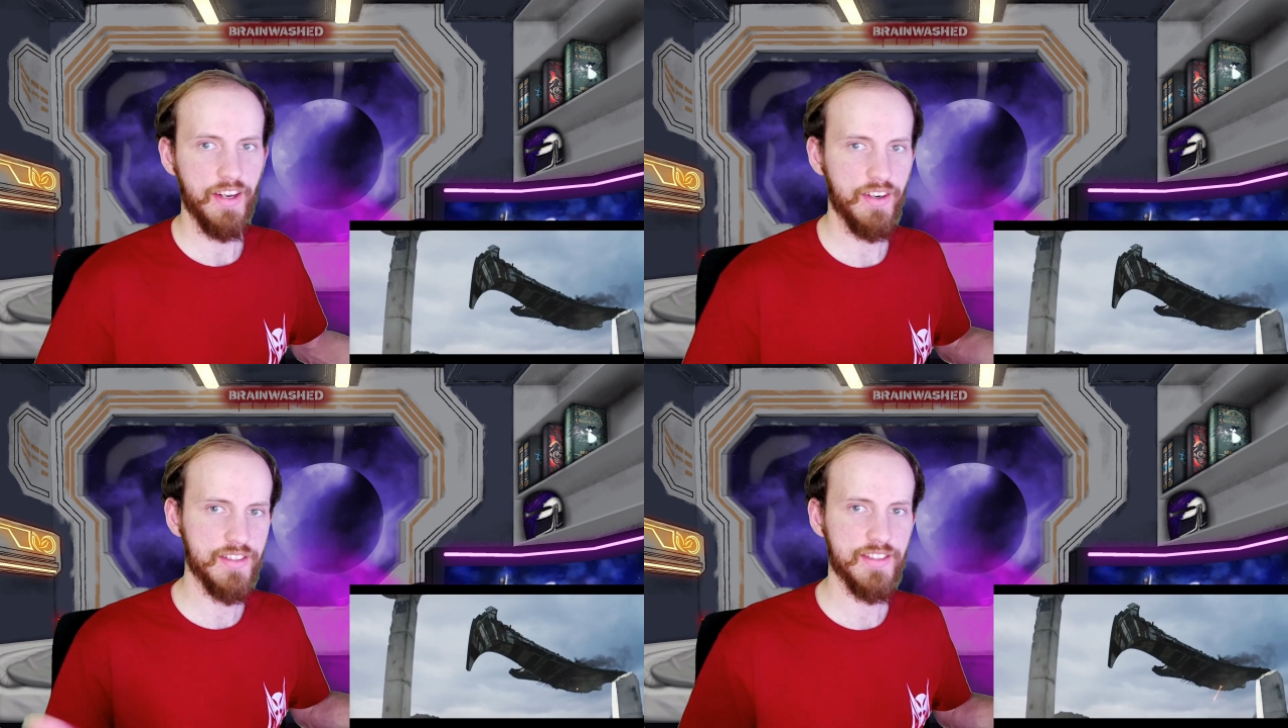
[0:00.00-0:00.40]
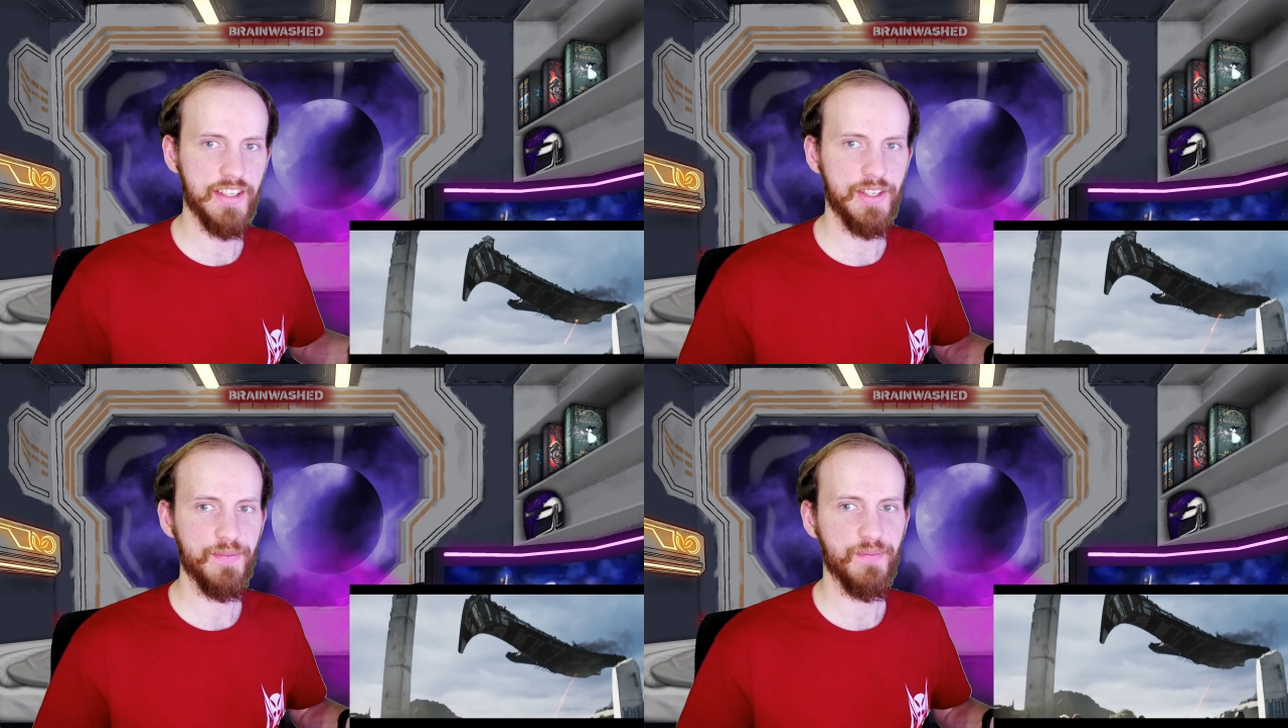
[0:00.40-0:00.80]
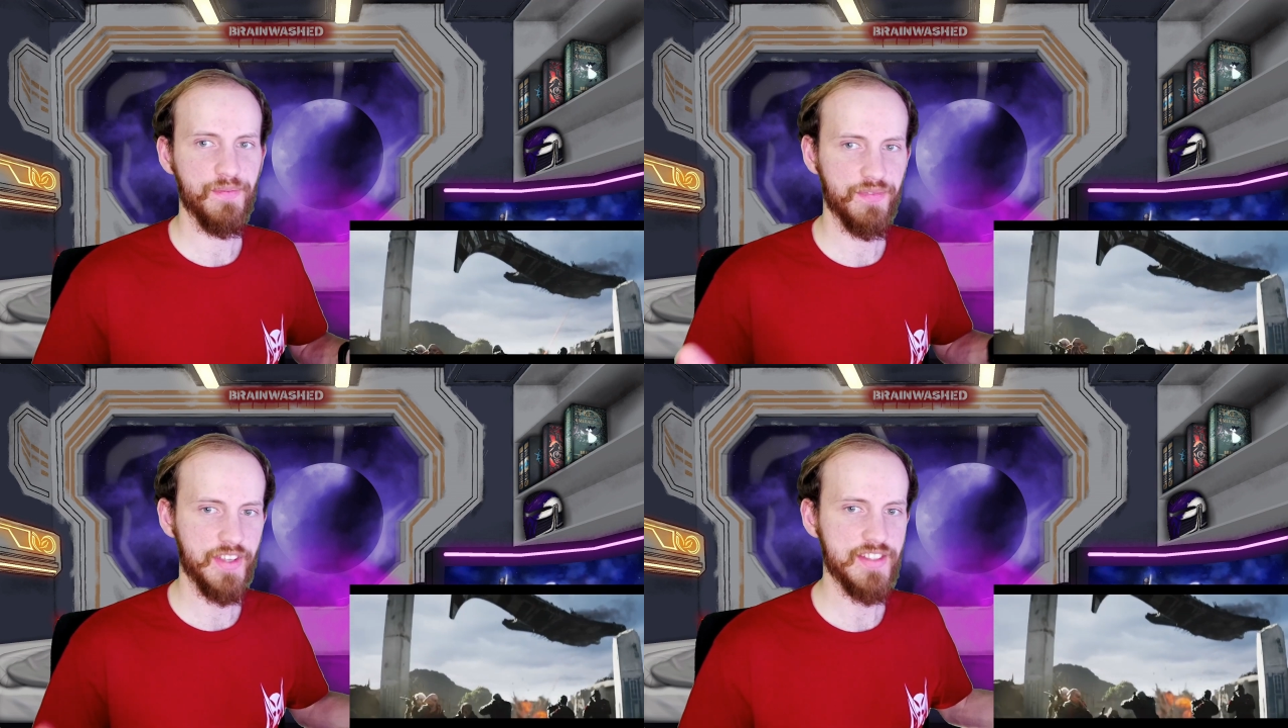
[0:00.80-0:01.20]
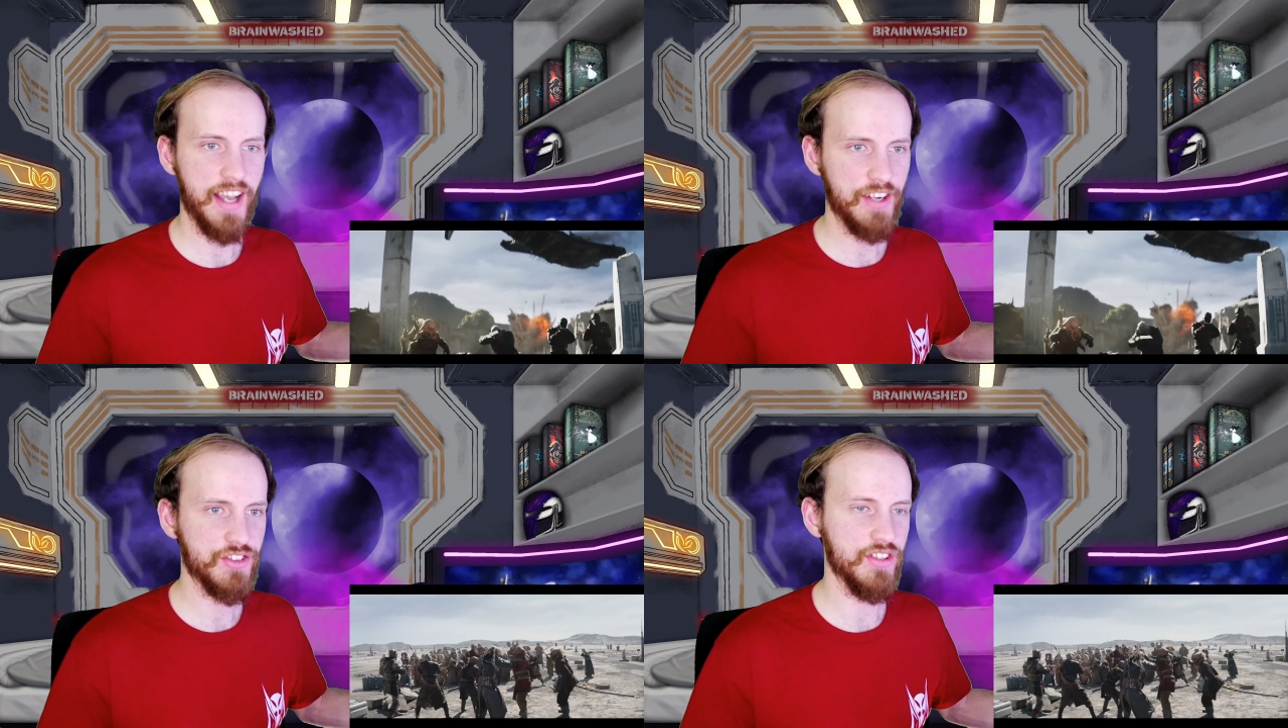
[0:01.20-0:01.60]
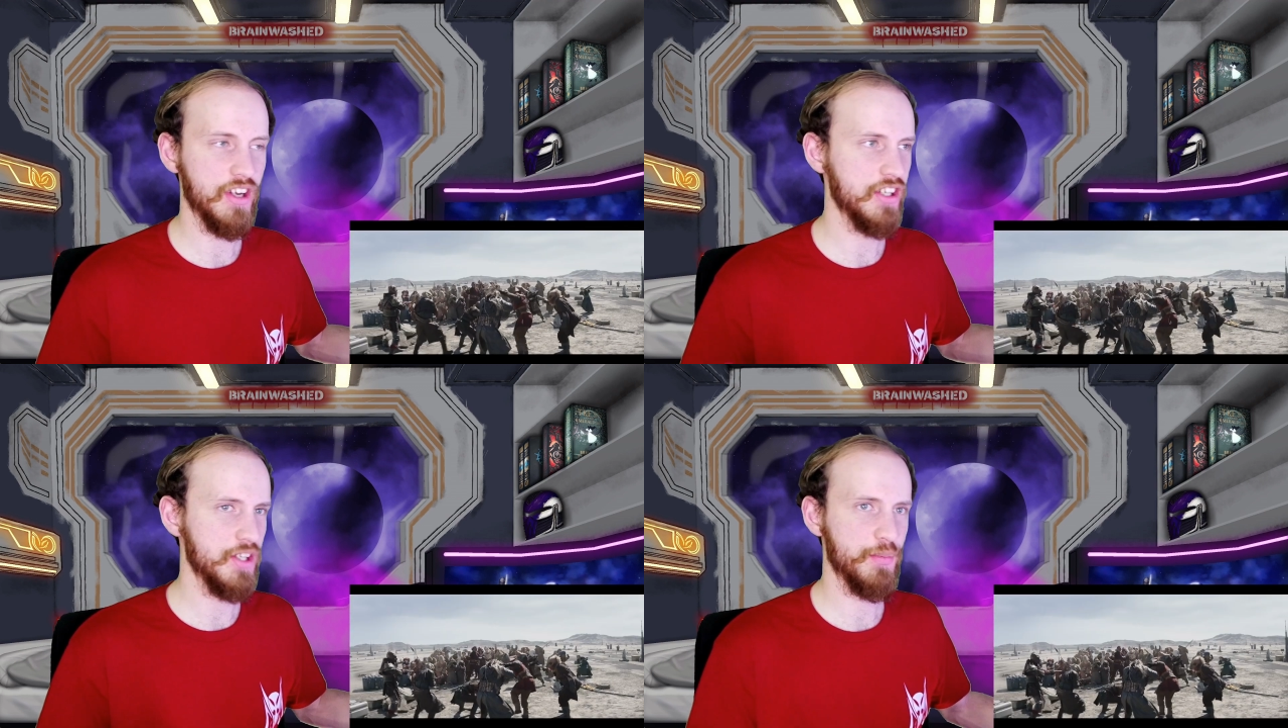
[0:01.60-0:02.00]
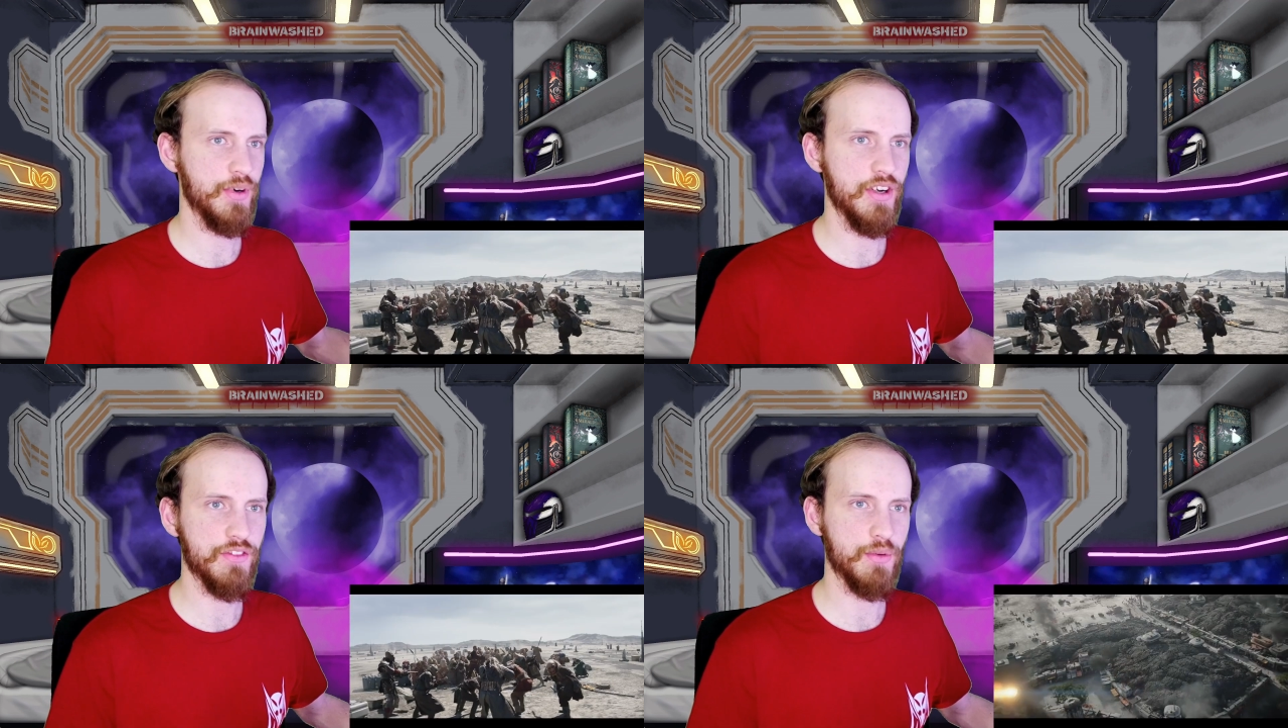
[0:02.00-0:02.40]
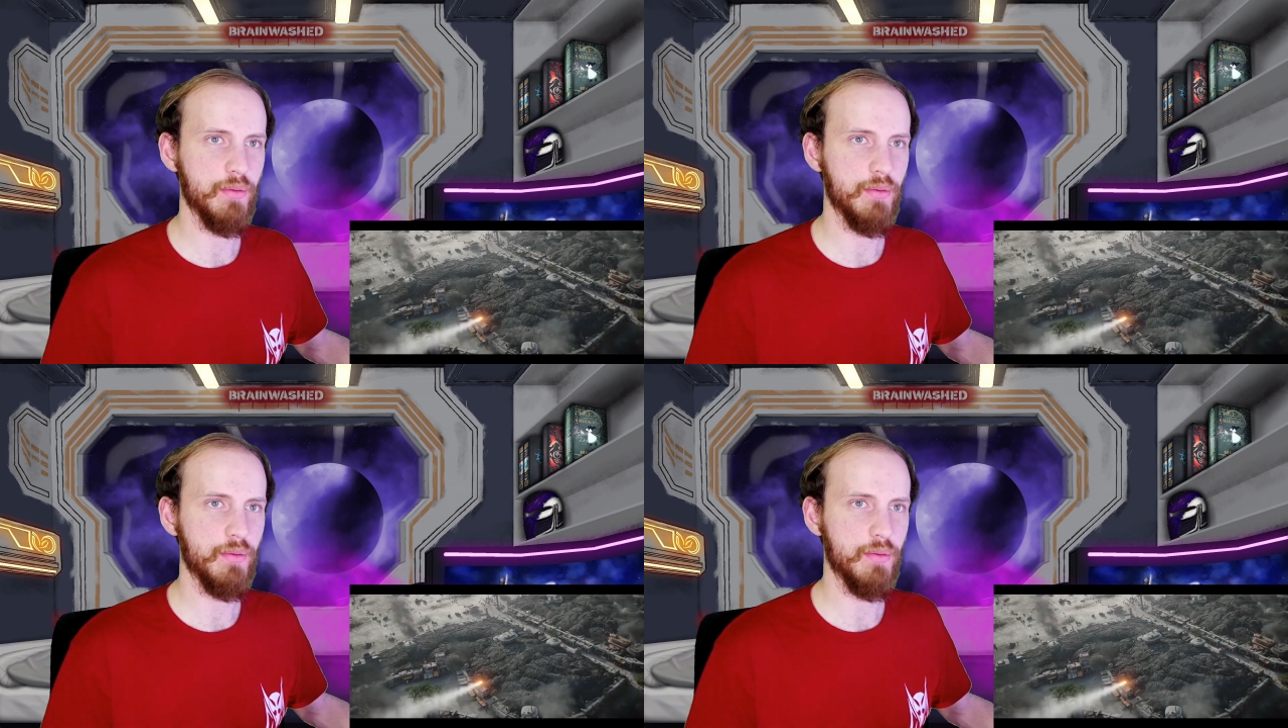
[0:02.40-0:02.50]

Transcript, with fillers: And honestly, this action only proves